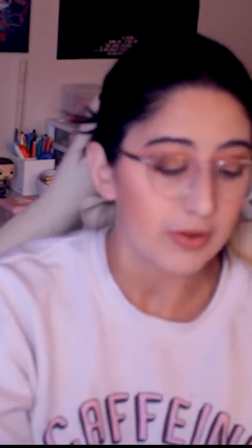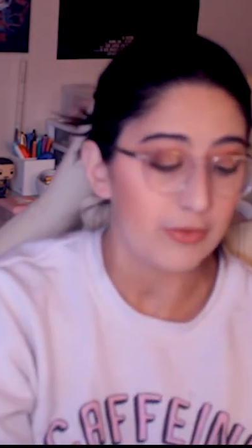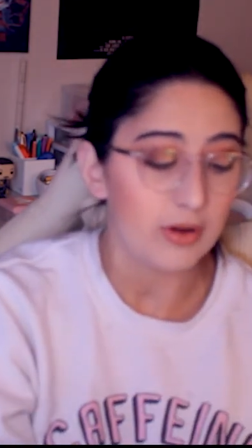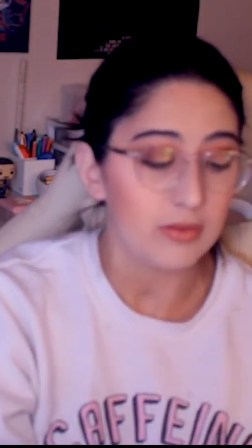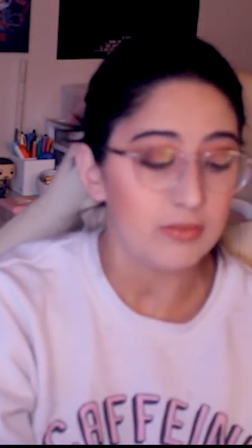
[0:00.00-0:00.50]

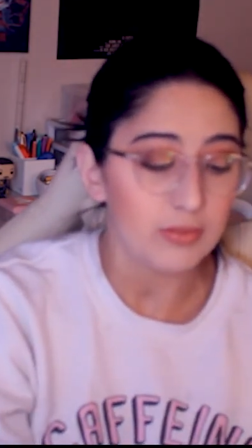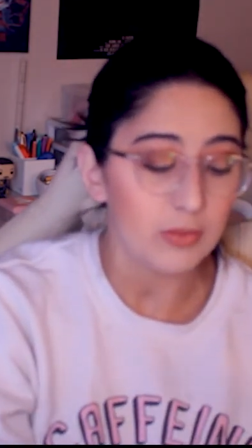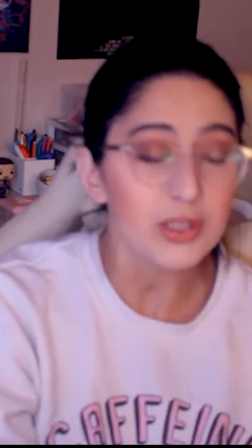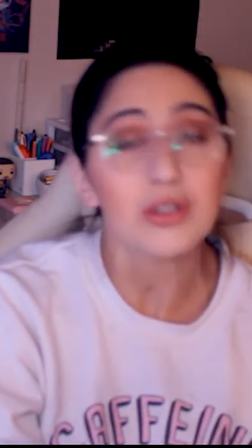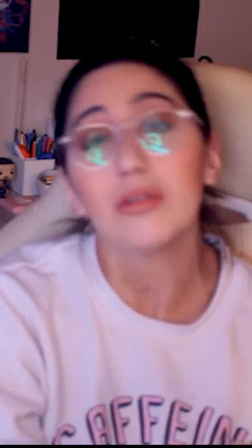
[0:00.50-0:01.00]
from
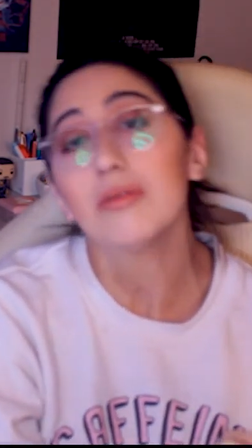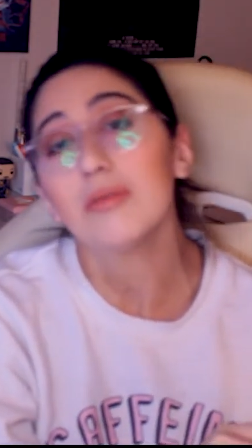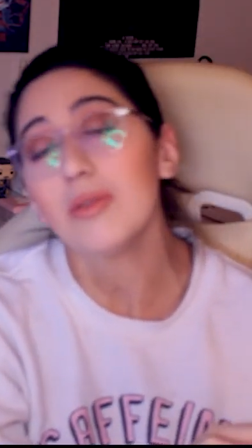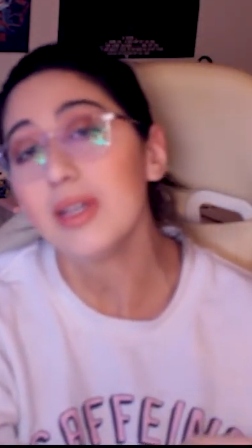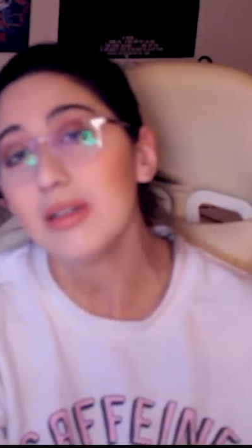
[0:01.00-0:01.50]
The Witcher
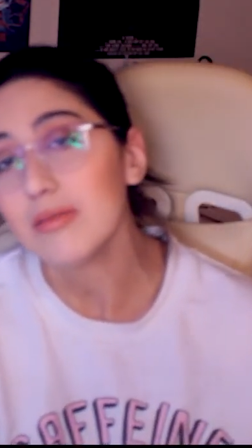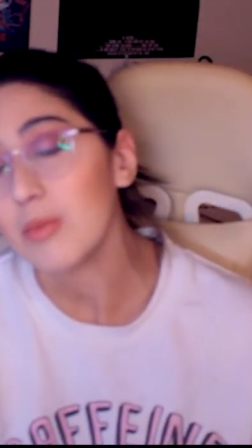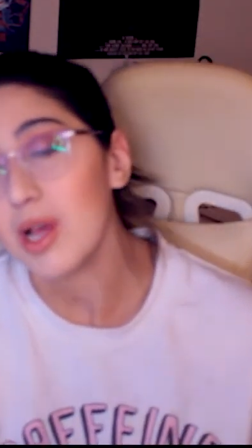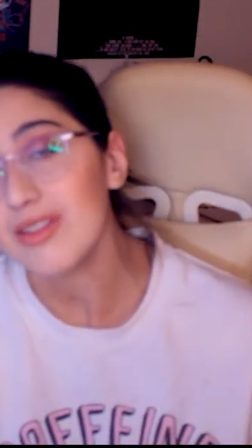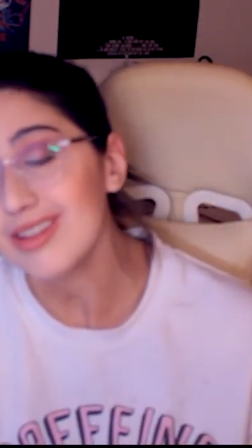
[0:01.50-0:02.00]
three
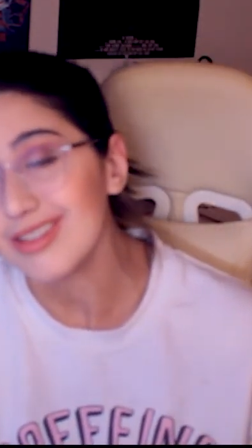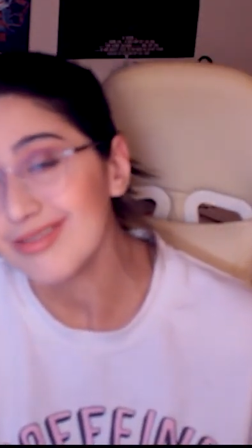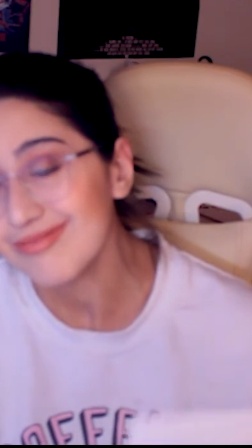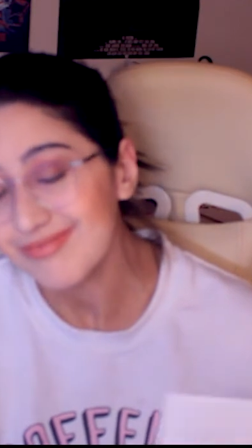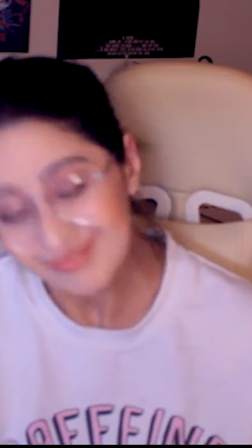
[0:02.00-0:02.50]
Wild Hunt.